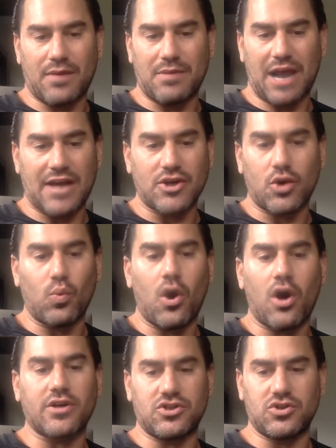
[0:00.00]
I mean, I don't
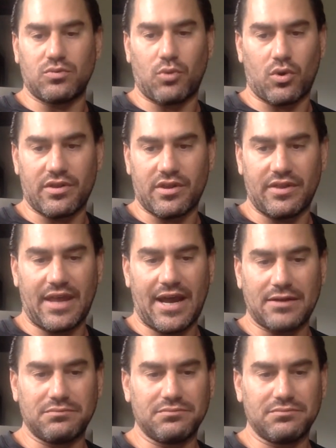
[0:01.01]
want to do more than that.